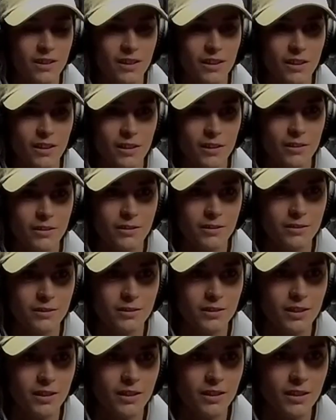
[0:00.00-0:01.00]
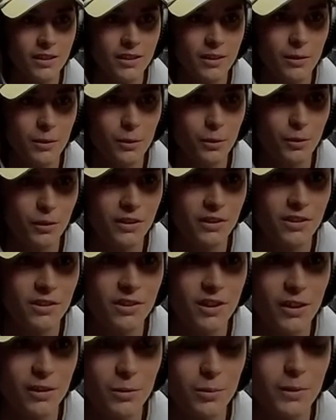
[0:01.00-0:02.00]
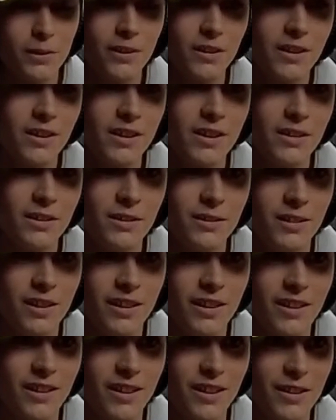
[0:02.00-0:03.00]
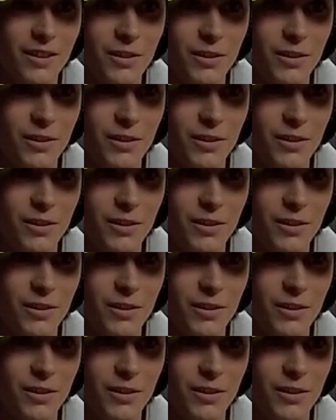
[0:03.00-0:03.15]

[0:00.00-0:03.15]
needed goalies desperately, and I